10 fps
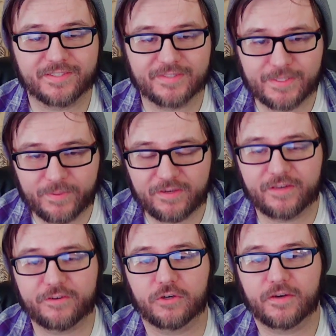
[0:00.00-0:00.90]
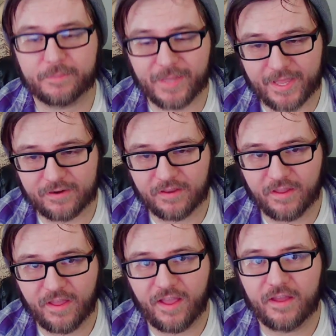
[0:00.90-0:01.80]
sleeping in your bed,
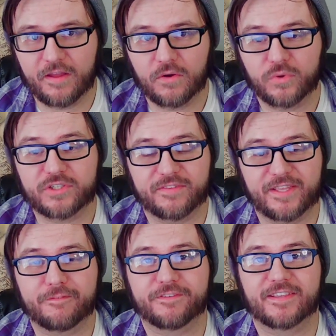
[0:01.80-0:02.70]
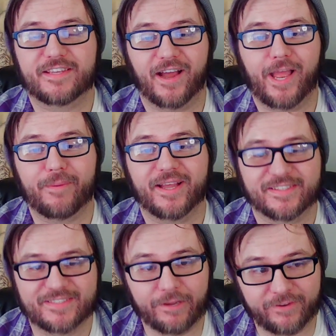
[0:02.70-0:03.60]
which leaves the time at
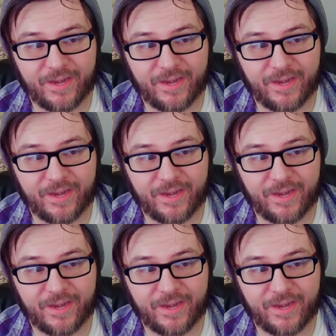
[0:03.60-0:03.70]
7